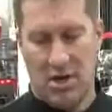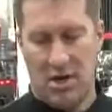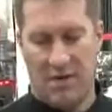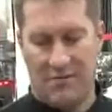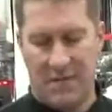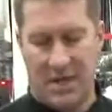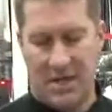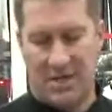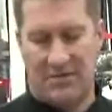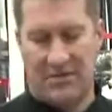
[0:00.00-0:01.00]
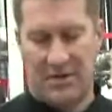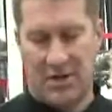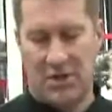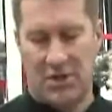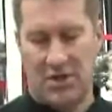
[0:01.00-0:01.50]
it off, make a nice
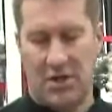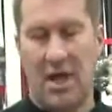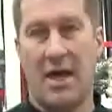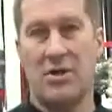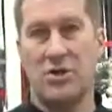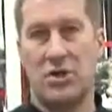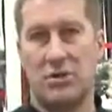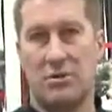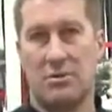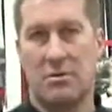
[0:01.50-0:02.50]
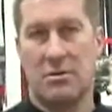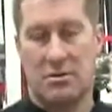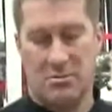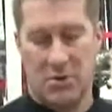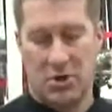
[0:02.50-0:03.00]
flush edge,
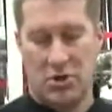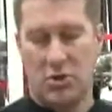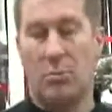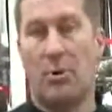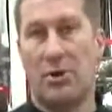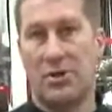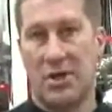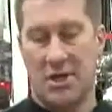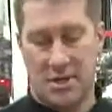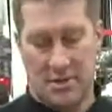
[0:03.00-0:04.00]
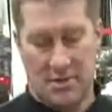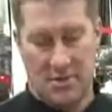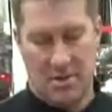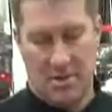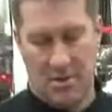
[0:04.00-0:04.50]
make sure there's no burrs on it,
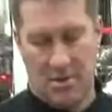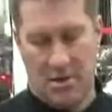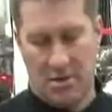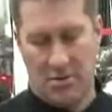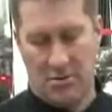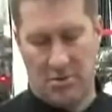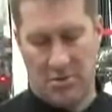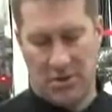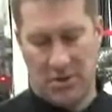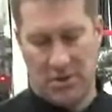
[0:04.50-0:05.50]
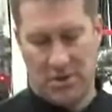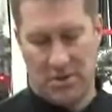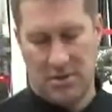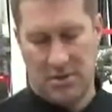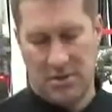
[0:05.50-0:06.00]
and all you do is just
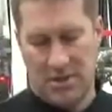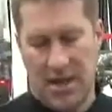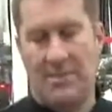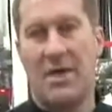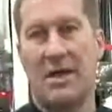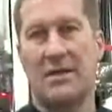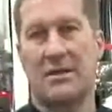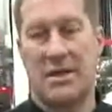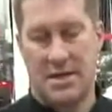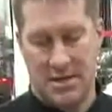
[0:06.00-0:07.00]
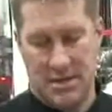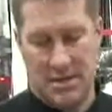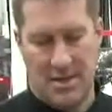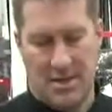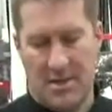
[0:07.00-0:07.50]
stab that in tight,
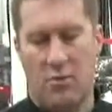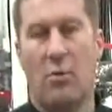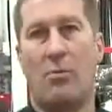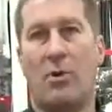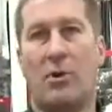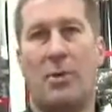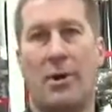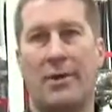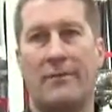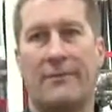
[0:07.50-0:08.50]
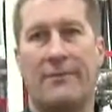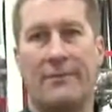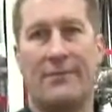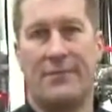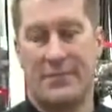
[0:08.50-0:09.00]
then it won't pull apart.
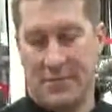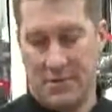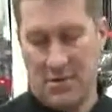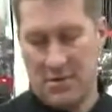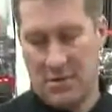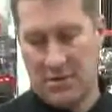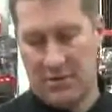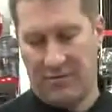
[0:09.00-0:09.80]
This little